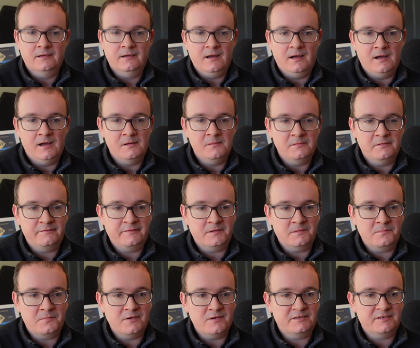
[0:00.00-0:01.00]
Um, I
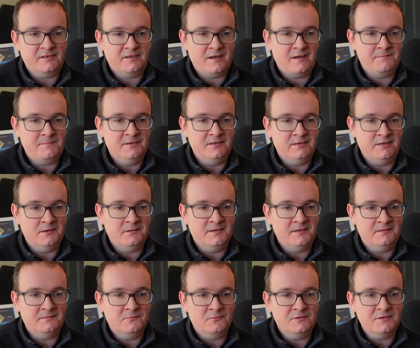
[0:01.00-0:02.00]
think personally I've been
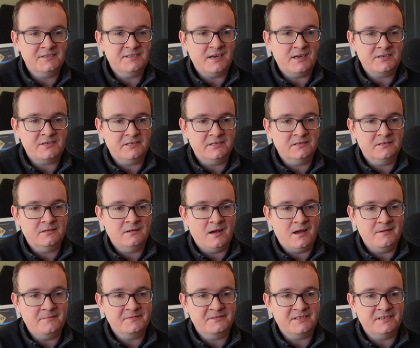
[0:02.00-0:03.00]
doing multi-session
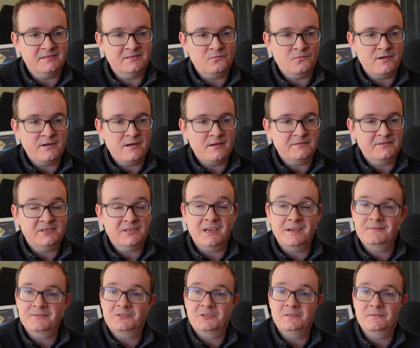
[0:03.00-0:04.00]
um, since Windows
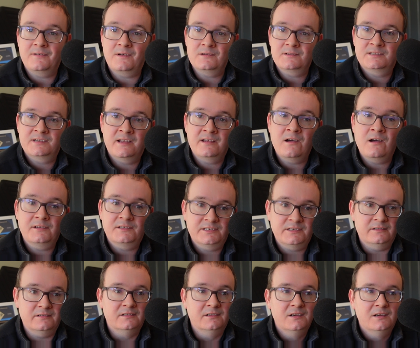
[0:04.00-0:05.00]
Server 2008
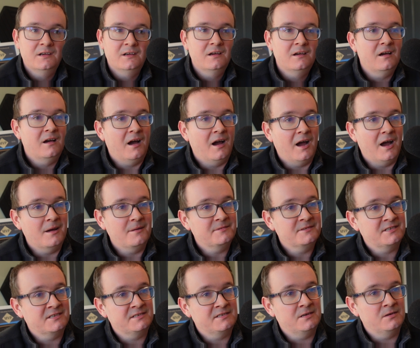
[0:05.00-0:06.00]
R2. Um,
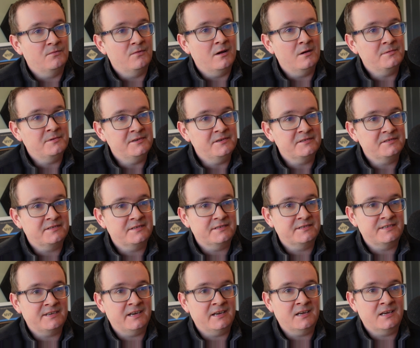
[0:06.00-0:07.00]
essentially where we used to
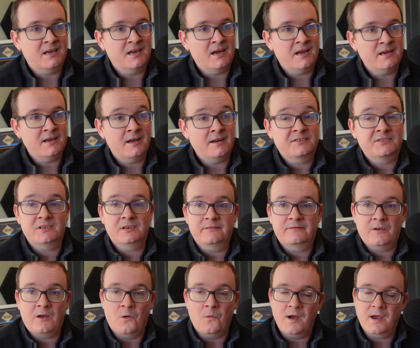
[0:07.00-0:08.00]
take a, a
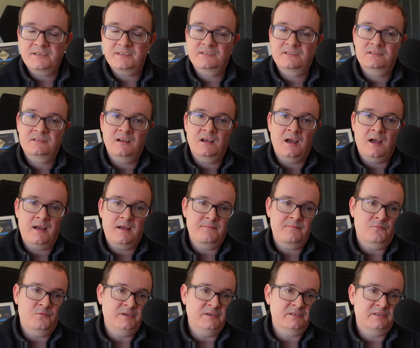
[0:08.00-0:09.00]
server OS,
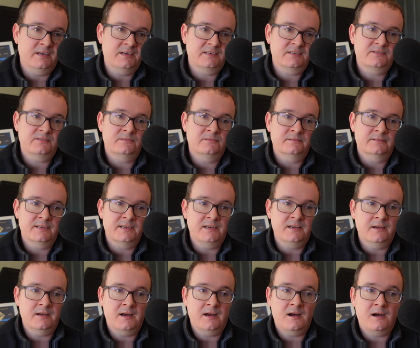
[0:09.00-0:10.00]
um, we used to install
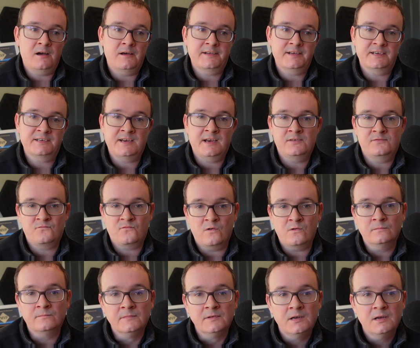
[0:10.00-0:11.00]
the uh, RDSH
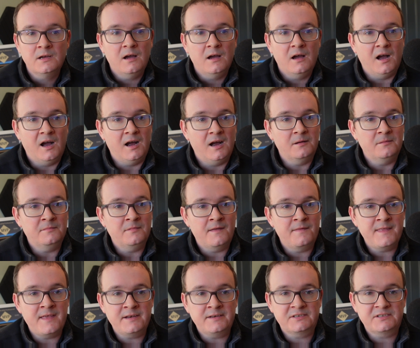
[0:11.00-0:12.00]
role um,
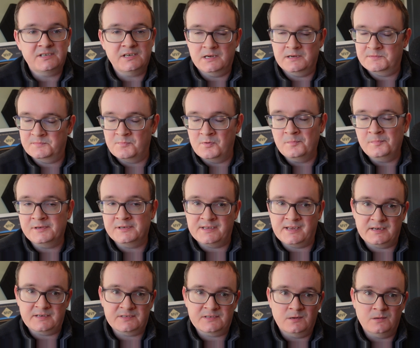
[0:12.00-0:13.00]
and then serve public
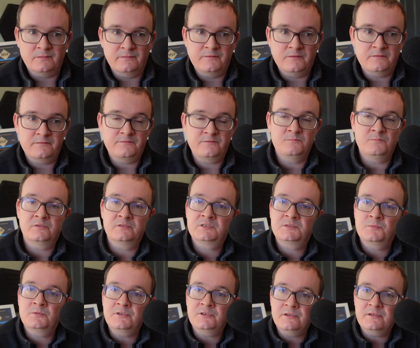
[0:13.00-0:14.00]
desktop for, for
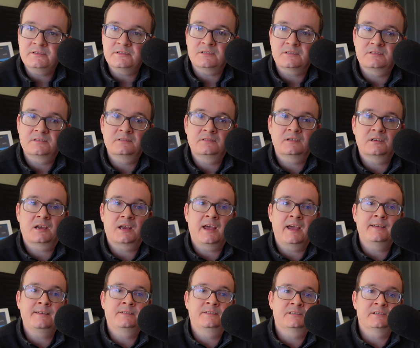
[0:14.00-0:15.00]
multiple users.
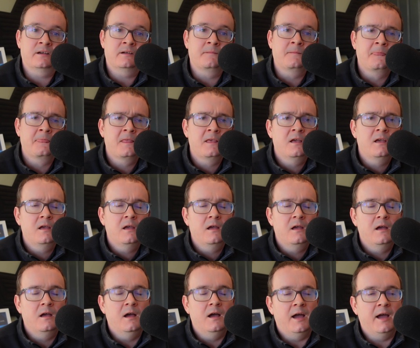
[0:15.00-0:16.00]
Okay, so
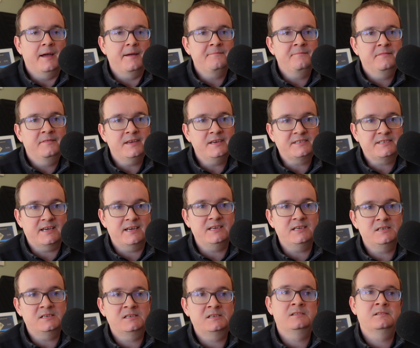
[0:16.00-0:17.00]
um, these
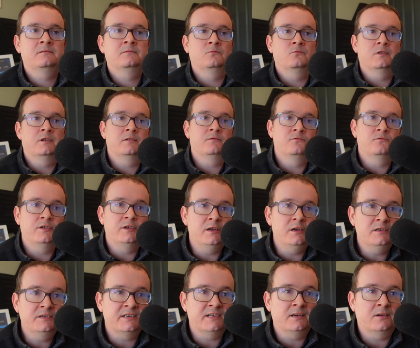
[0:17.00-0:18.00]
days, we're
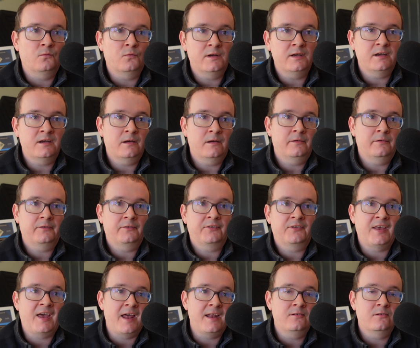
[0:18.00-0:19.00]
using Windows
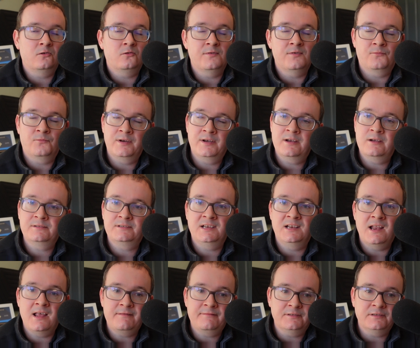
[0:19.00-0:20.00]
10 or with Windows
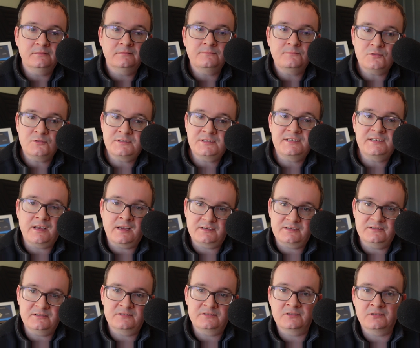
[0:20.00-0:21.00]
11
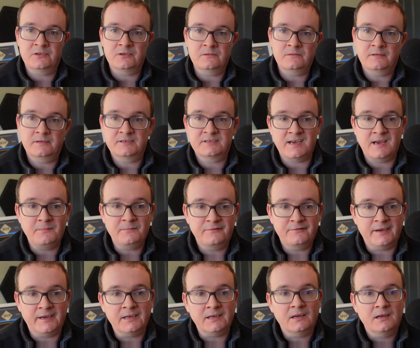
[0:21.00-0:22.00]
multi-session to do the same
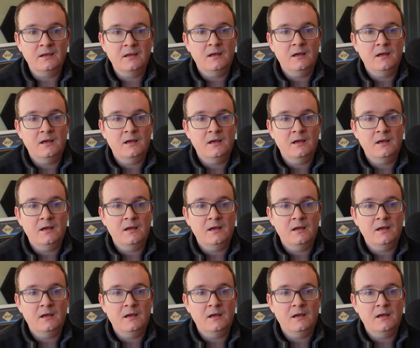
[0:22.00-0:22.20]
thing.